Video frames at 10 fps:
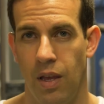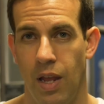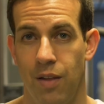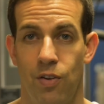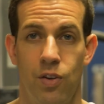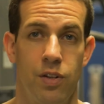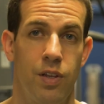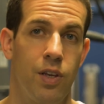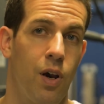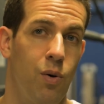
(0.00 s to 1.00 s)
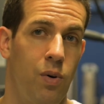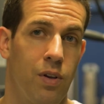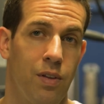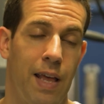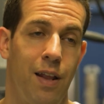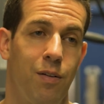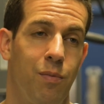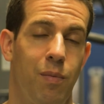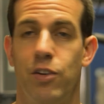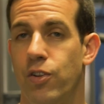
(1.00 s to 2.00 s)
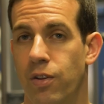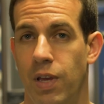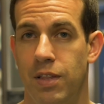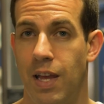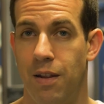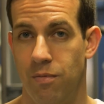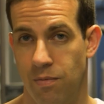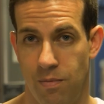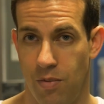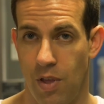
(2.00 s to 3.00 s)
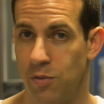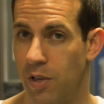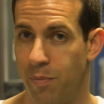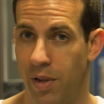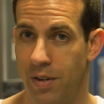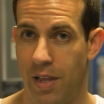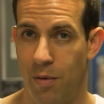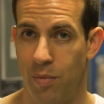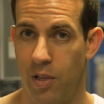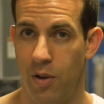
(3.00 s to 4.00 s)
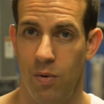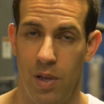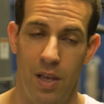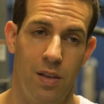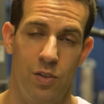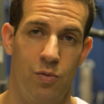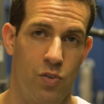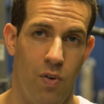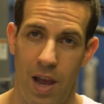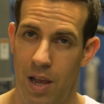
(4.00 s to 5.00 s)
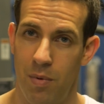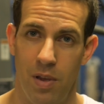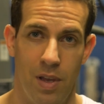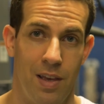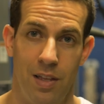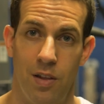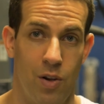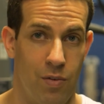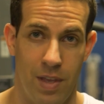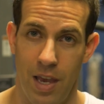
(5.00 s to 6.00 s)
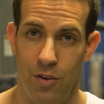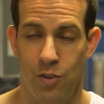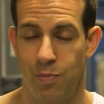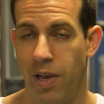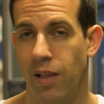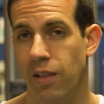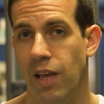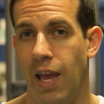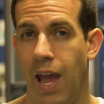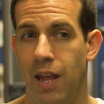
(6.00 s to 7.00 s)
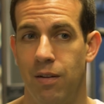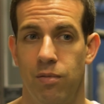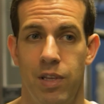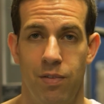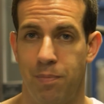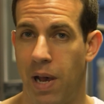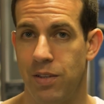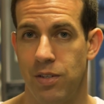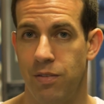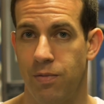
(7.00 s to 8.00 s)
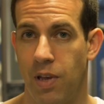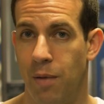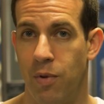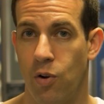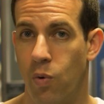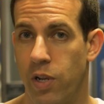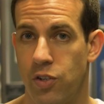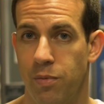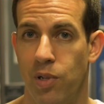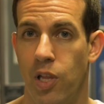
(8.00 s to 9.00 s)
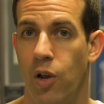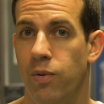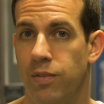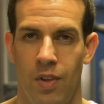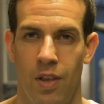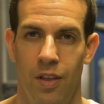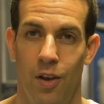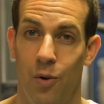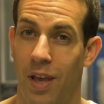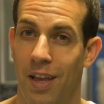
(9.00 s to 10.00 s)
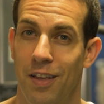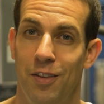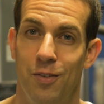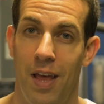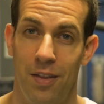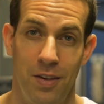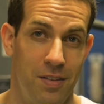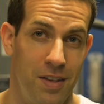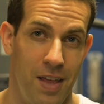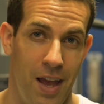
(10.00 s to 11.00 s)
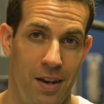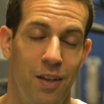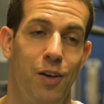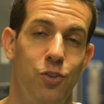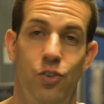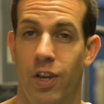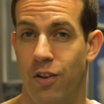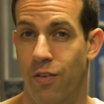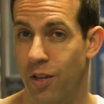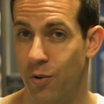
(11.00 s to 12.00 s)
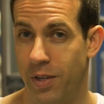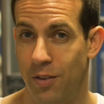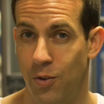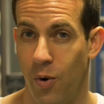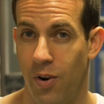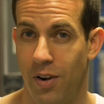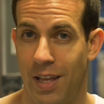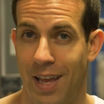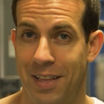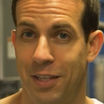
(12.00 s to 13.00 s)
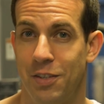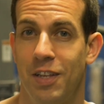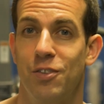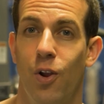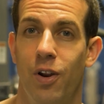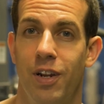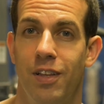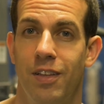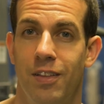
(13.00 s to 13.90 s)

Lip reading: And if you're good to go, then make sure you hit that thumbs up button down below, subscribe, hit the notifications bell, and leave a positive comment or question below. Okay, now that you did that, check your ego at the door and let's get started.